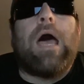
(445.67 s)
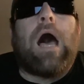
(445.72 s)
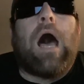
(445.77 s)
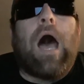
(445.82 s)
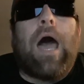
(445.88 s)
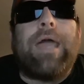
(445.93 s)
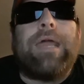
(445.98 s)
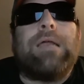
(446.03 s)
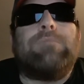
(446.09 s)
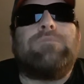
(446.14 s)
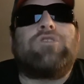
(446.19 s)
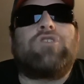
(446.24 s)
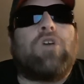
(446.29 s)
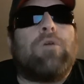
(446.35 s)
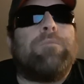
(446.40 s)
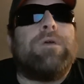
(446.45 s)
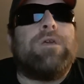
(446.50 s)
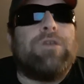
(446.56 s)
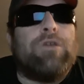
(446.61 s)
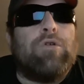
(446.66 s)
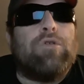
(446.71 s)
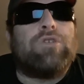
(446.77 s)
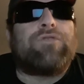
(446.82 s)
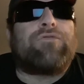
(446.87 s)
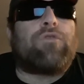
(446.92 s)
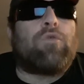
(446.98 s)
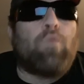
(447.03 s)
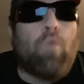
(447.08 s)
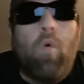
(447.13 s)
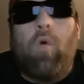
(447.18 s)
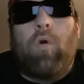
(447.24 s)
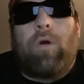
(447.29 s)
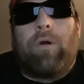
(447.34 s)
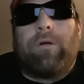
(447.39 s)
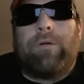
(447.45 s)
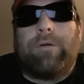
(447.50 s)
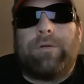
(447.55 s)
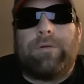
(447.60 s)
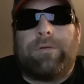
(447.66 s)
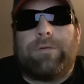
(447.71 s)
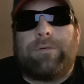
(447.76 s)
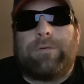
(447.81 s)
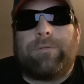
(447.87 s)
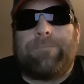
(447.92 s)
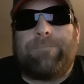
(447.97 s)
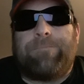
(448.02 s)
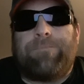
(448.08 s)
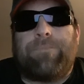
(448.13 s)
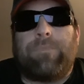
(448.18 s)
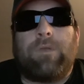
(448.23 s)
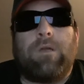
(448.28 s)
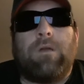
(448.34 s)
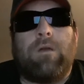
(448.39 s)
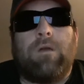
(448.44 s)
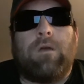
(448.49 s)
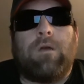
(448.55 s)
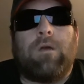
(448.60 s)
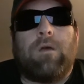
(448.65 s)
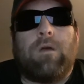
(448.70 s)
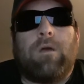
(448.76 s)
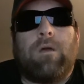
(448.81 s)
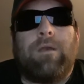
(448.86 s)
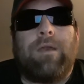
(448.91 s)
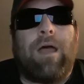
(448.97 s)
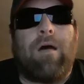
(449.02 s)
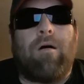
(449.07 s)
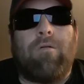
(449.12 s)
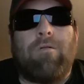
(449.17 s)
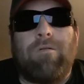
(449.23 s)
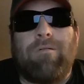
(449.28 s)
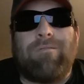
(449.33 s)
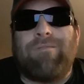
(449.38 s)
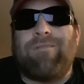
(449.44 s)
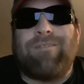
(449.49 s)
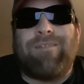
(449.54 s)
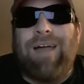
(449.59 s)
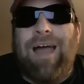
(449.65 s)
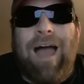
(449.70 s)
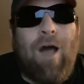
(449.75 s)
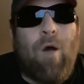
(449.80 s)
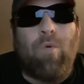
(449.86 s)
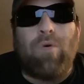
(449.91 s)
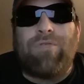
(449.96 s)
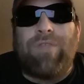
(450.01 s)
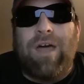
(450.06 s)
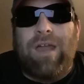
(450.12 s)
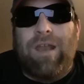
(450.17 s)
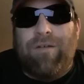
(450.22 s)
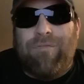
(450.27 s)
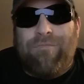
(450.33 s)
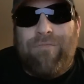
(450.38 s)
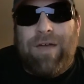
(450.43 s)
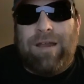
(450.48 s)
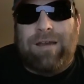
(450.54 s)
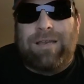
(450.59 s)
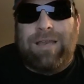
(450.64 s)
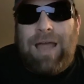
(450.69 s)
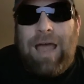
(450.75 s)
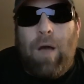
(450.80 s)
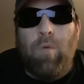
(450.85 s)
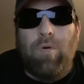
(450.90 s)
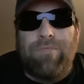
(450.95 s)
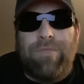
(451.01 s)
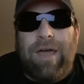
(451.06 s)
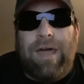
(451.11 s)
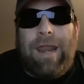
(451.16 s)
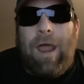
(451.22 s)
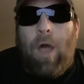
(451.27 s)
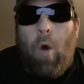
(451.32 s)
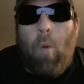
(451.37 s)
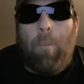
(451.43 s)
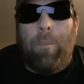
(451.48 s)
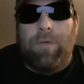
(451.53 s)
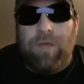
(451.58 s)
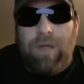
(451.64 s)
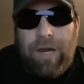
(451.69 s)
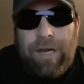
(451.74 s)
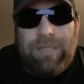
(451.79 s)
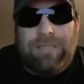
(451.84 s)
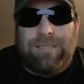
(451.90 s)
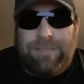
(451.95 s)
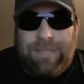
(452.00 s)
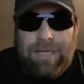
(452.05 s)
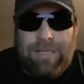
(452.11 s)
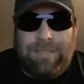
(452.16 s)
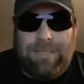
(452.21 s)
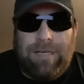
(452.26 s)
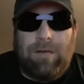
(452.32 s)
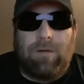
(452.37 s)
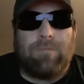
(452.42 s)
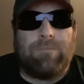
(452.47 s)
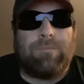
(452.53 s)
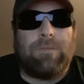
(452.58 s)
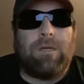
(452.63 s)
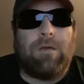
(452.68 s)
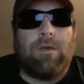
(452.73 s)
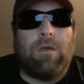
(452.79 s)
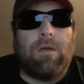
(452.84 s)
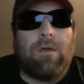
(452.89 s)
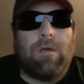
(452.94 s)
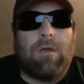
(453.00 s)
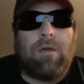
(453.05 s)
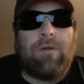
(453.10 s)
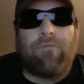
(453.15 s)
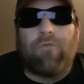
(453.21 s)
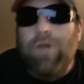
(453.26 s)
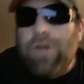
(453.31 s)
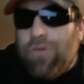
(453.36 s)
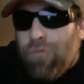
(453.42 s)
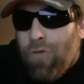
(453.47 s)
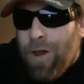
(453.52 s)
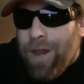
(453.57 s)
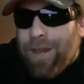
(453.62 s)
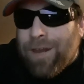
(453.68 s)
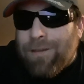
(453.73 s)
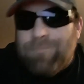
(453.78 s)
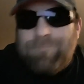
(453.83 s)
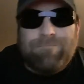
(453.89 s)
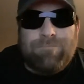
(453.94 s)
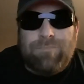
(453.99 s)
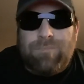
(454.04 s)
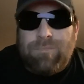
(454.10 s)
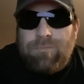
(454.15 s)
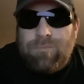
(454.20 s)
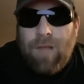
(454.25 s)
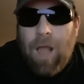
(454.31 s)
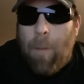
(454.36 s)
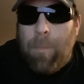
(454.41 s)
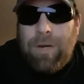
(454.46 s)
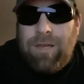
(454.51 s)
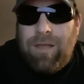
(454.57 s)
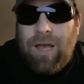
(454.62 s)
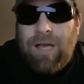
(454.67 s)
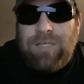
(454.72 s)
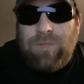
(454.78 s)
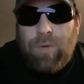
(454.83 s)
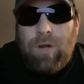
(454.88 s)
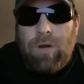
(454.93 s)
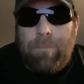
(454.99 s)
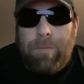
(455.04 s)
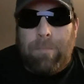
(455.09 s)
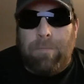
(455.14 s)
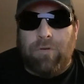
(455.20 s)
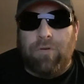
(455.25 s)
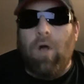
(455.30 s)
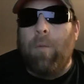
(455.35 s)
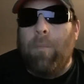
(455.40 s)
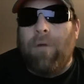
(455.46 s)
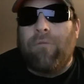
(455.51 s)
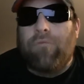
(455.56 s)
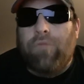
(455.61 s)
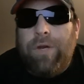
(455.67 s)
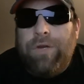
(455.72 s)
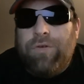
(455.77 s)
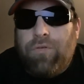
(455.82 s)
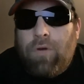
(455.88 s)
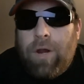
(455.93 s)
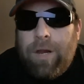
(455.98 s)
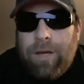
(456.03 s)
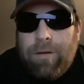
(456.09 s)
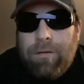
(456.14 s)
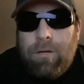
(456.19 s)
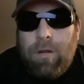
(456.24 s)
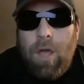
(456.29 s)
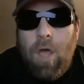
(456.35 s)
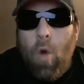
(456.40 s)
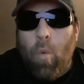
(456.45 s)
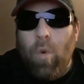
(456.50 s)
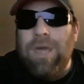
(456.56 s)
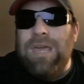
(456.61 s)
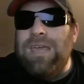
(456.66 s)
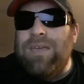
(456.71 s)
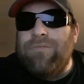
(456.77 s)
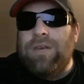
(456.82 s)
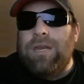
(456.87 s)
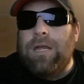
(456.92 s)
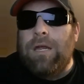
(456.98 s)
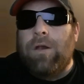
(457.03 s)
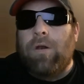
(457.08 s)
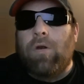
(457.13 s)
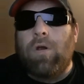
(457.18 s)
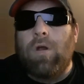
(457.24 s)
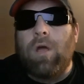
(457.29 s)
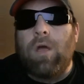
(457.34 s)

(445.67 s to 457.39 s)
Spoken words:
items could be used for war. Now, how would that help the United States out? Free trade. How many times we hear people talk about free trade? We even hear